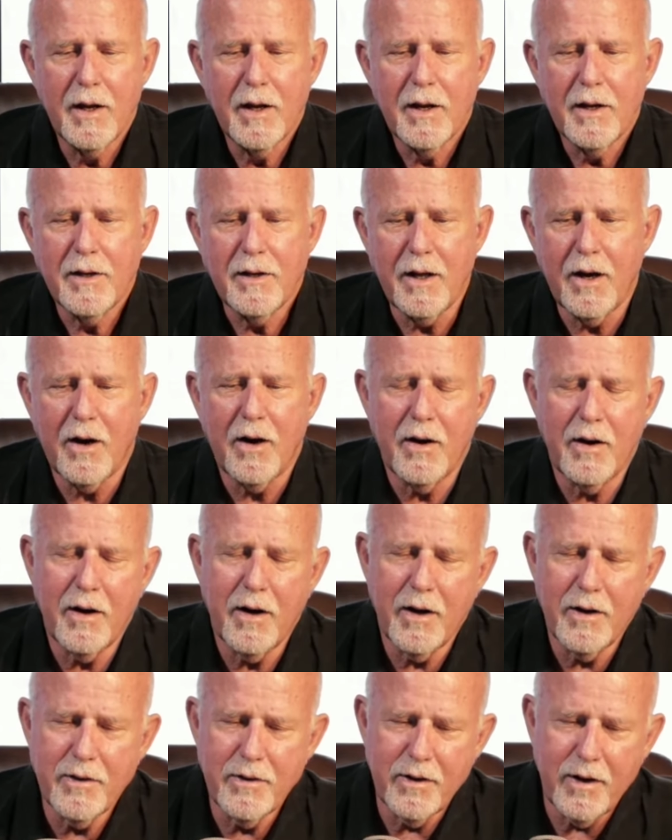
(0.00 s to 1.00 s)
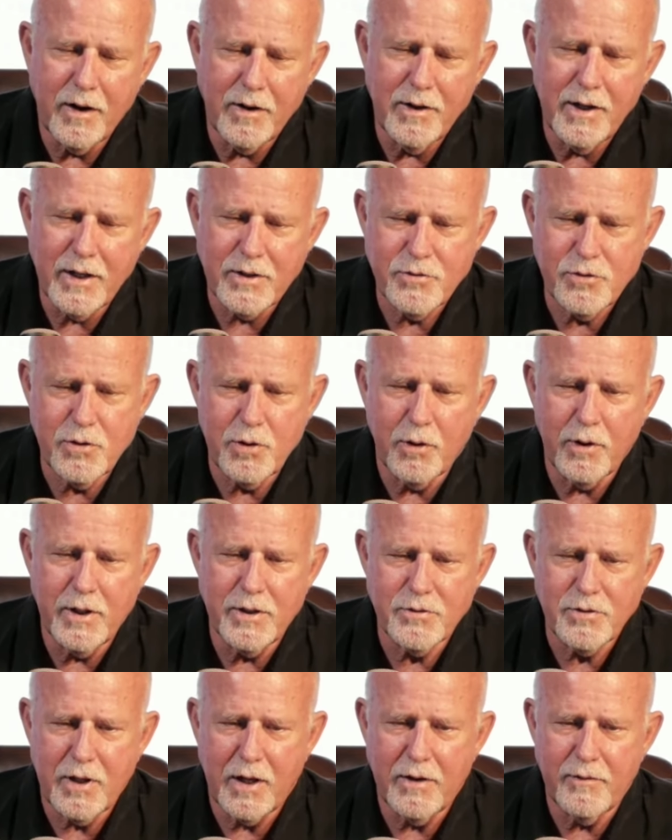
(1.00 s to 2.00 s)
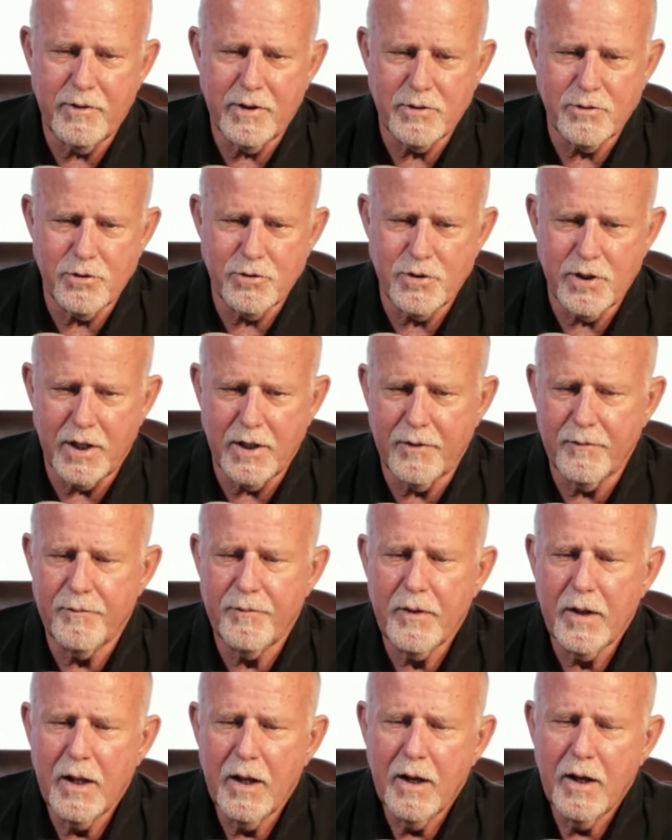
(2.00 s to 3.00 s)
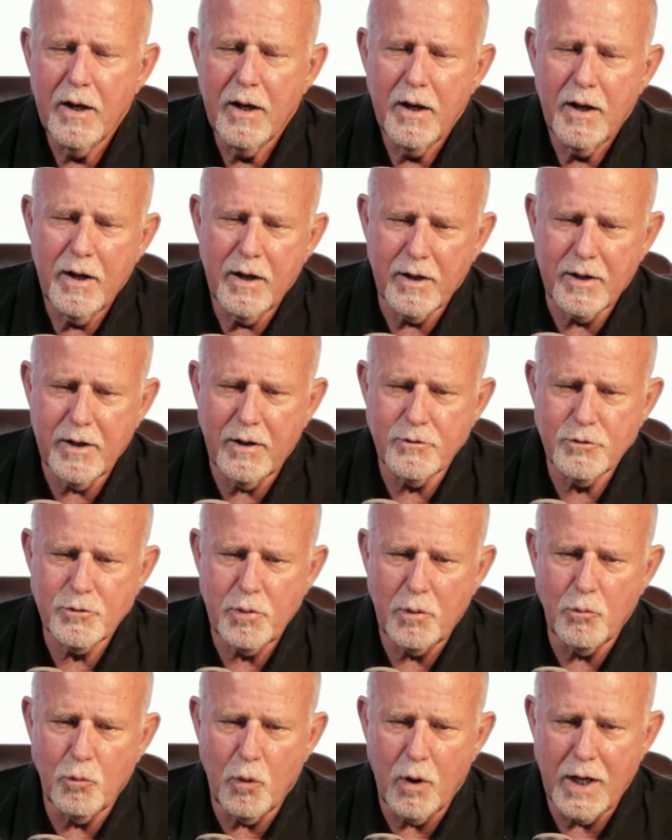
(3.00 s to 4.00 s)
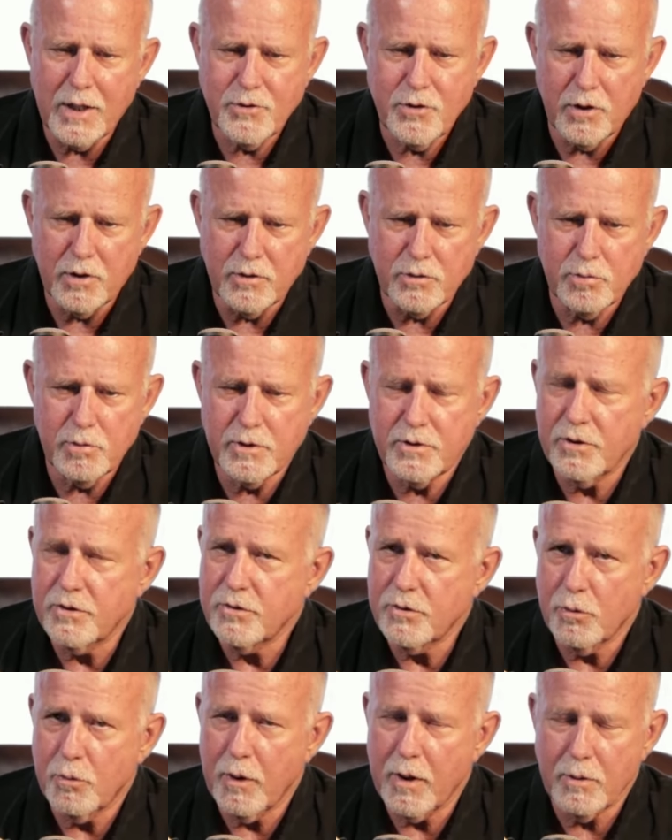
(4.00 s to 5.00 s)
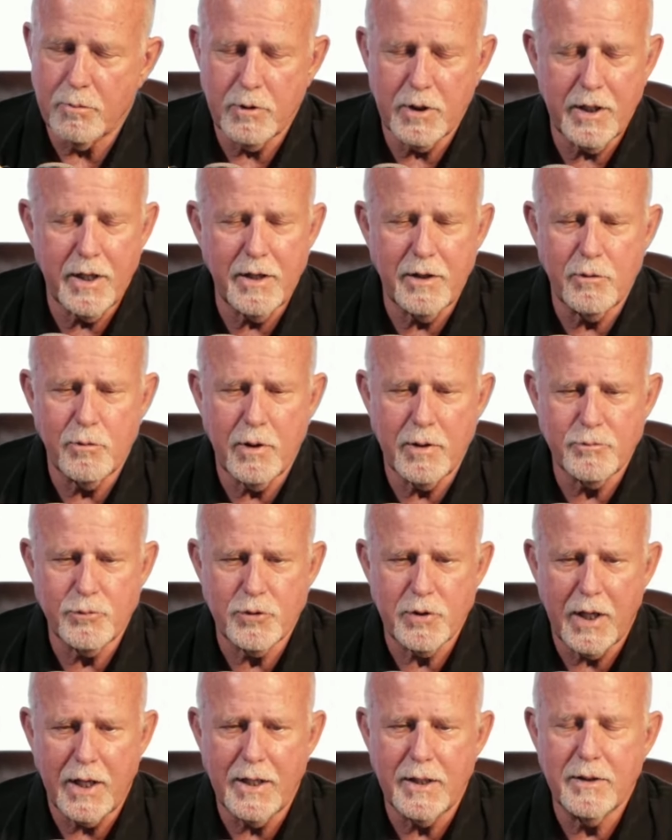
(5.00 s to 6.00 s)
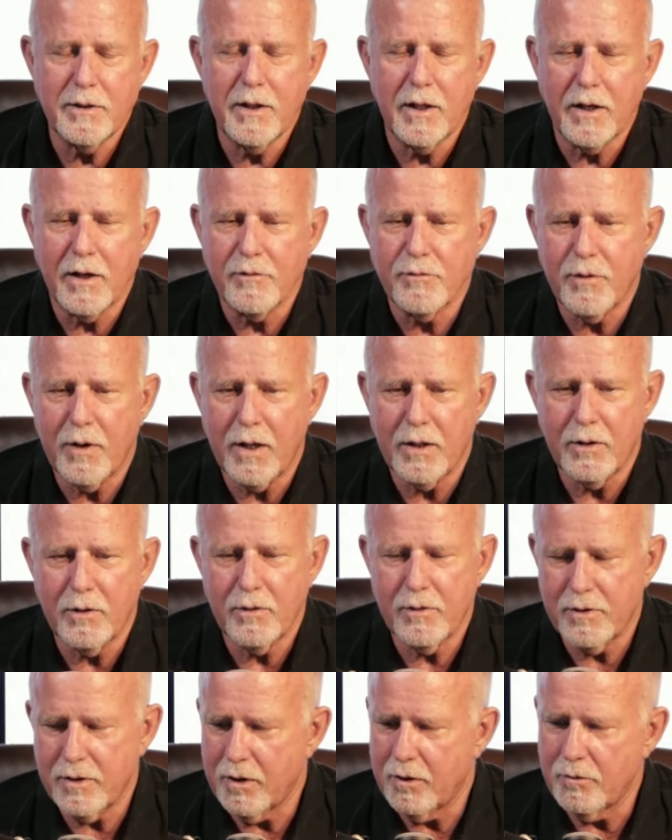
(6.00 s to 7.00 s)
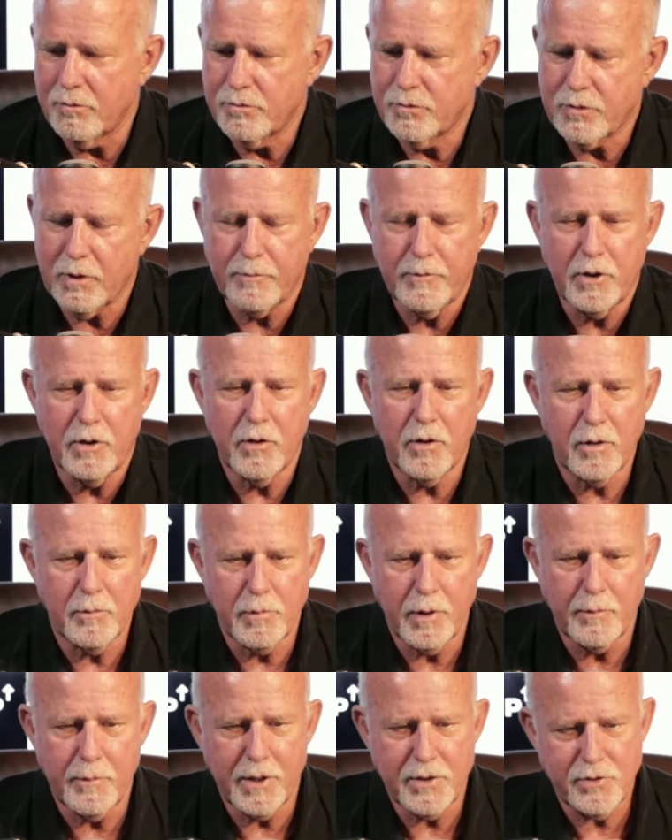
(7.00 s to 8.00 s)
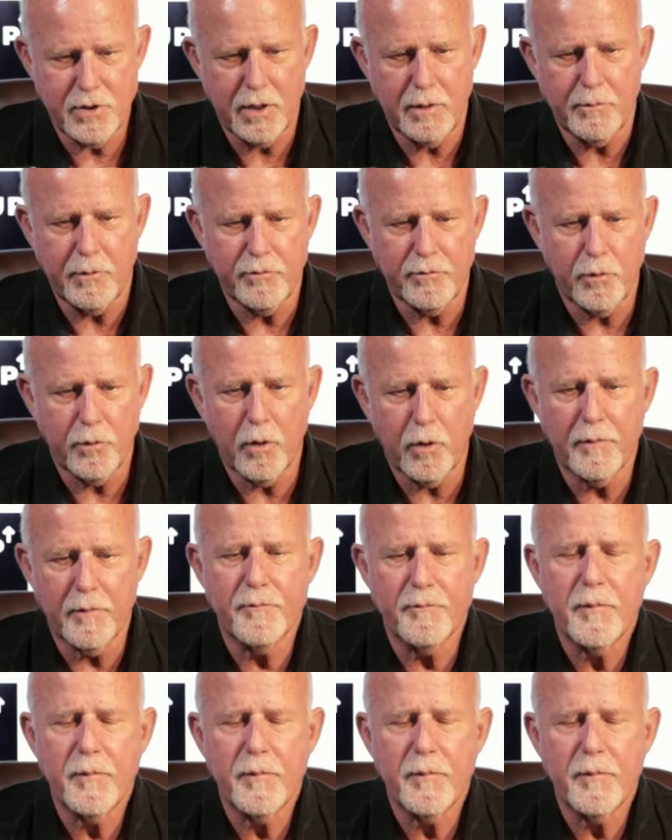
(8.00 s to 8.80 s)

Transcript: Now, our next story is kind of interesting. It comes from Watchers, which is a weather-related website that I follow. I know some of you heard me mention it before.